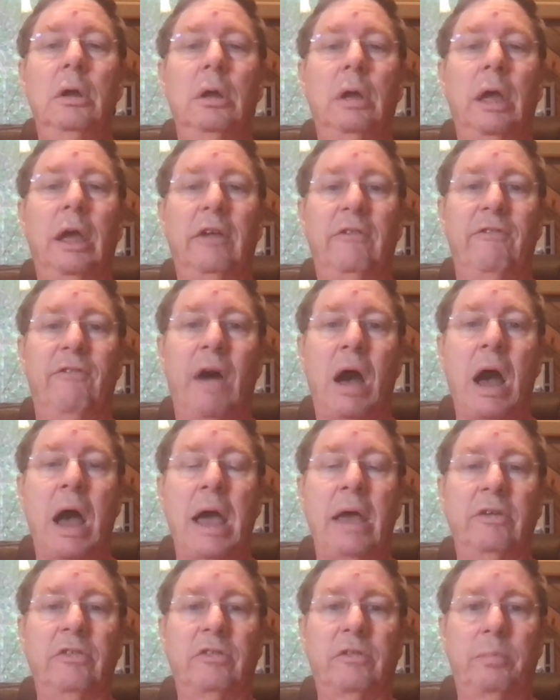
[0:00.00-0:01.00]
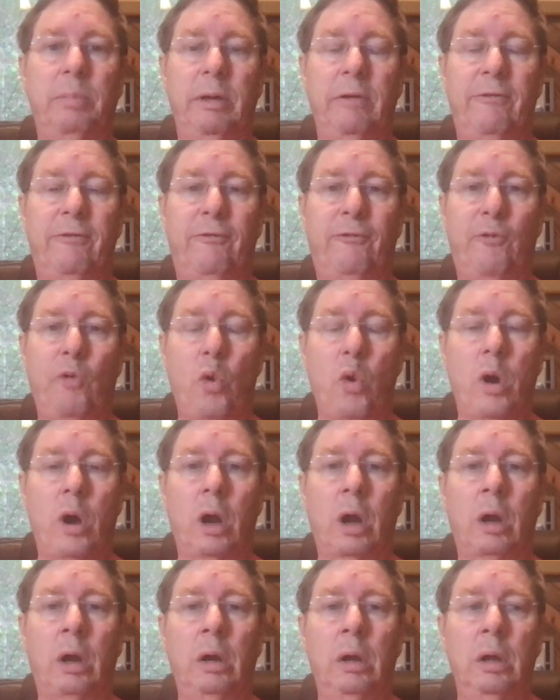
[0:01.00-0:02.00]
advised
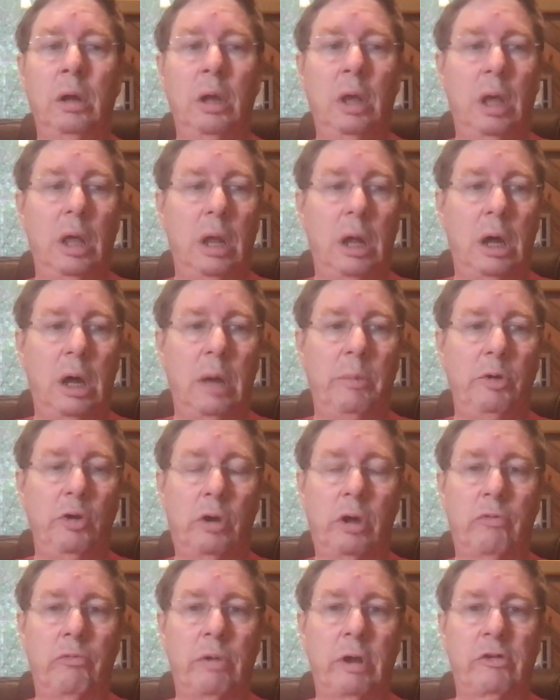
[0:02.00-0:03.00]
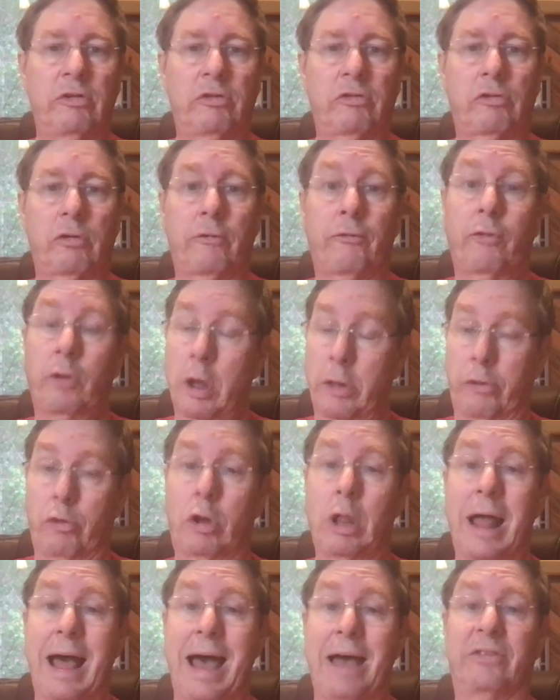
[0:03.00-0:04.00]
before you can register for other
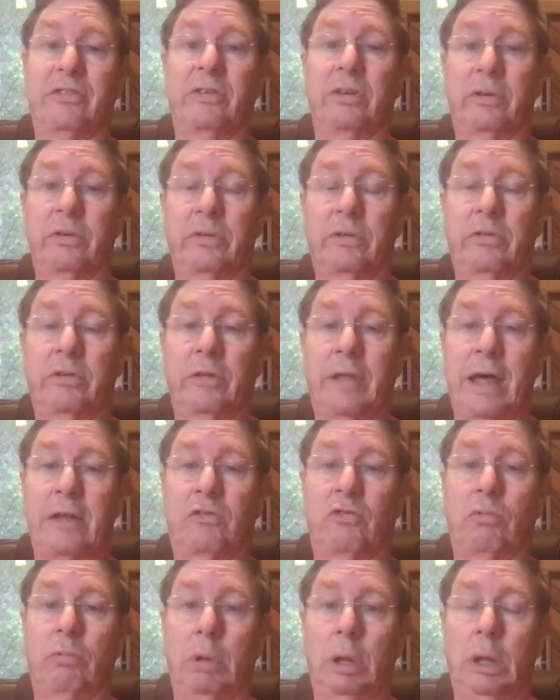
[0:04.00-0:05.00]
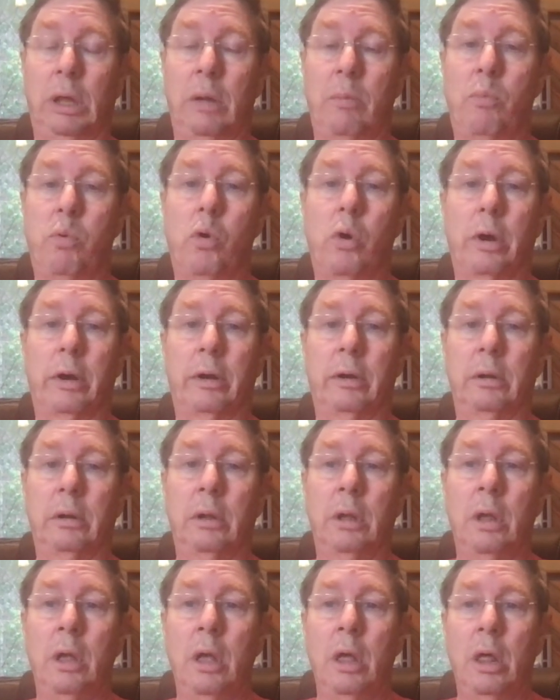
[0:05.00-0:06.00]
classes. So that's really important.
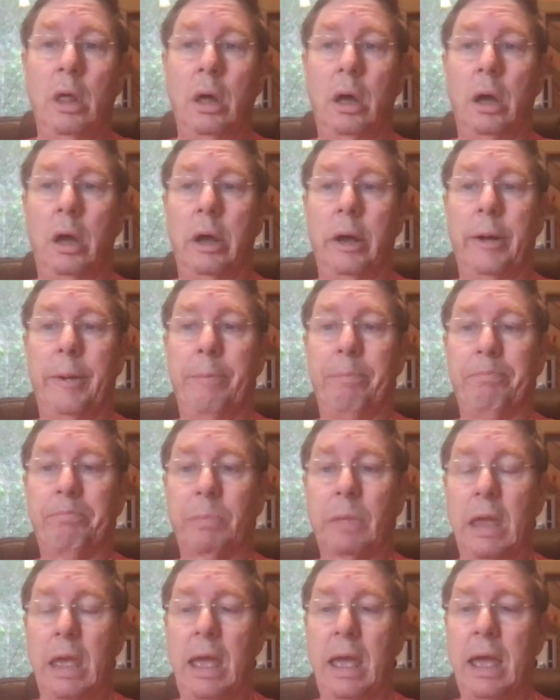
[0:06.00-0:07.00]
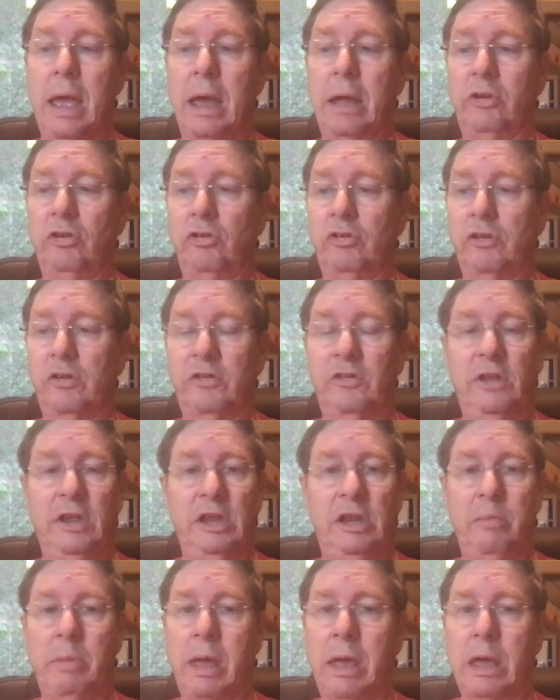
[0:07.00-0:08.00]
And you just
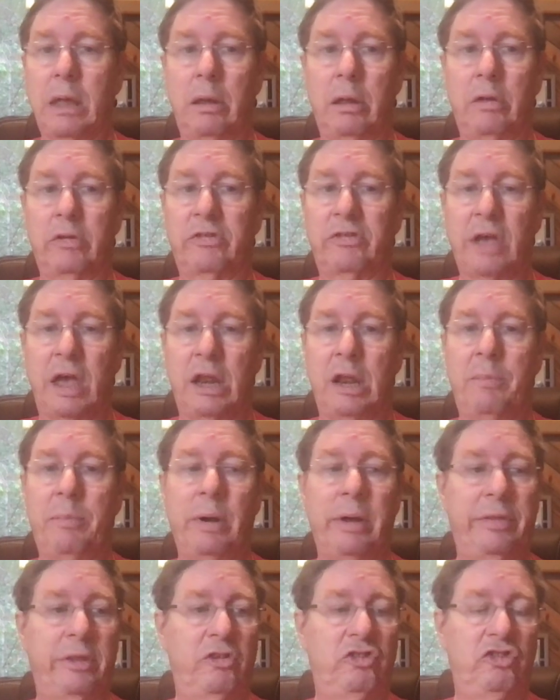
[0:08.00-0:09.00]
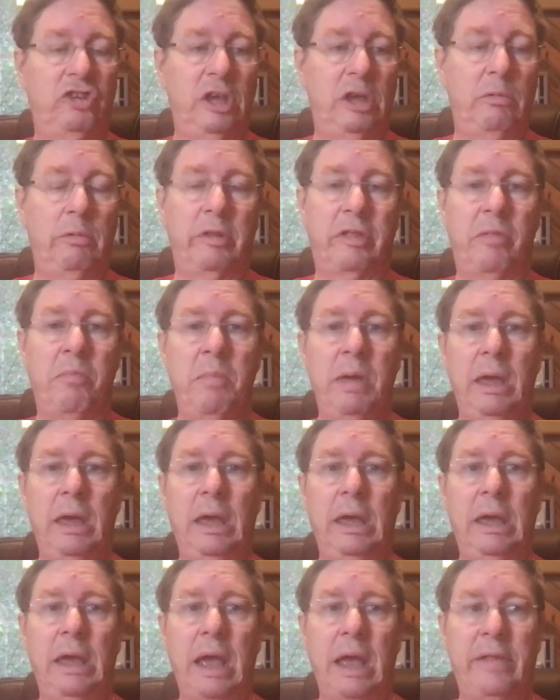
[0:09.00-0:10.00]
need to make a sign up on the sheet with
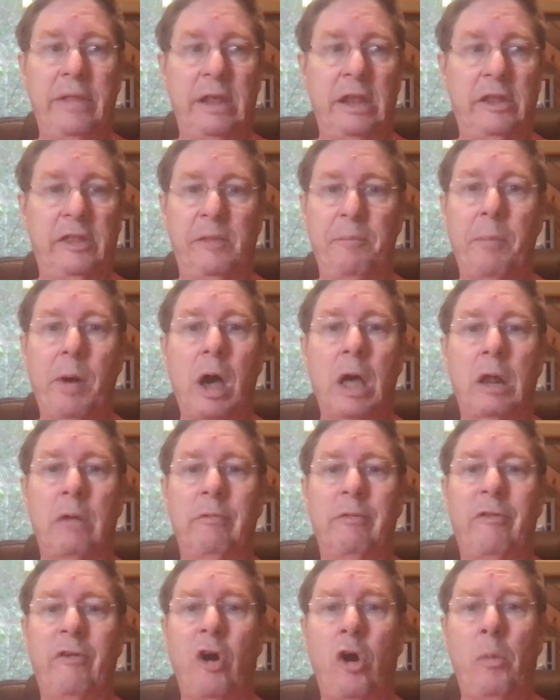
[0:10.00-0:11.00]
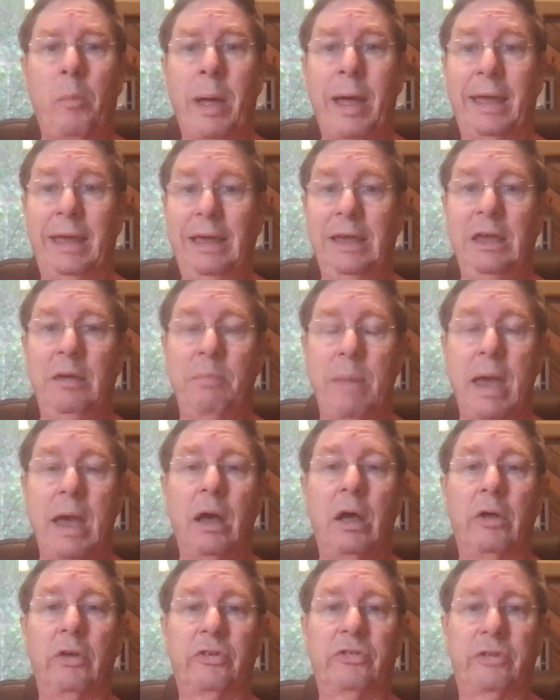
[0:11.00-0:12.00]
me, and then at the bottom of all my
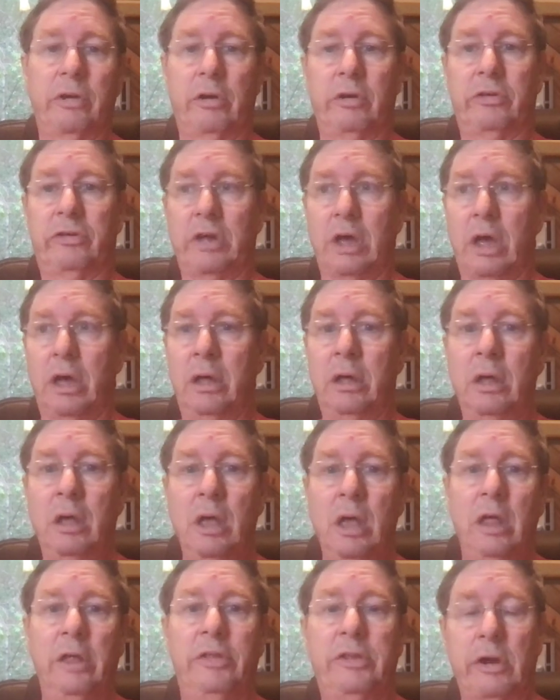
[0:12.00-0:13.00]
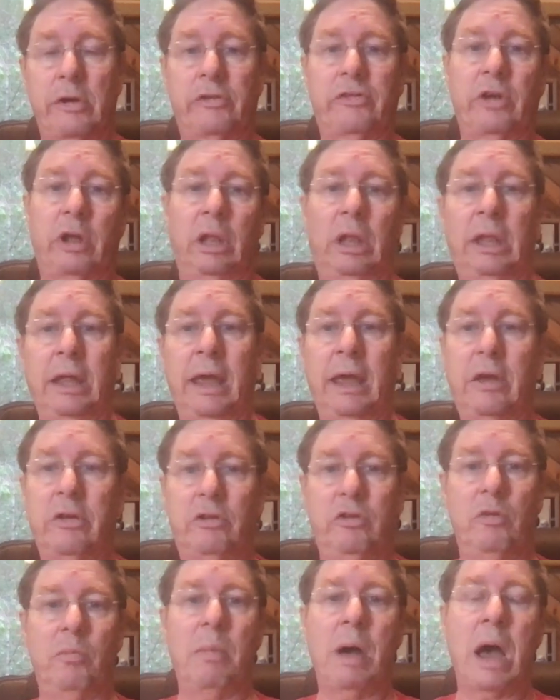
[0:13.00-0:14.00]
emails, there's a link
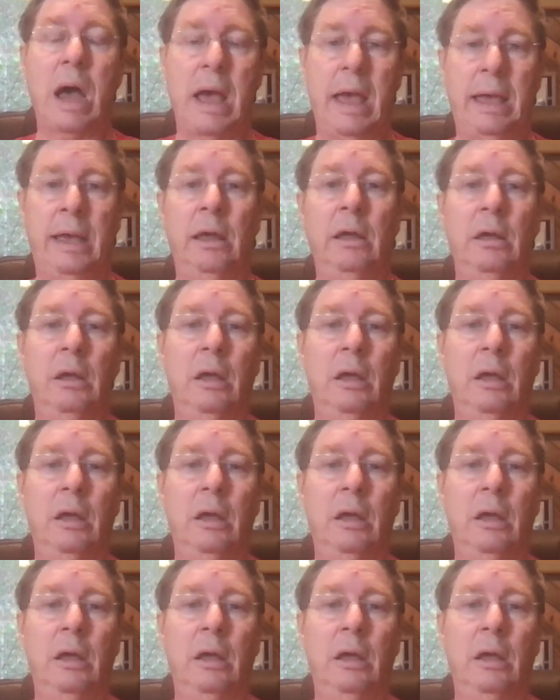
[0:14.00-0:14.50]
to my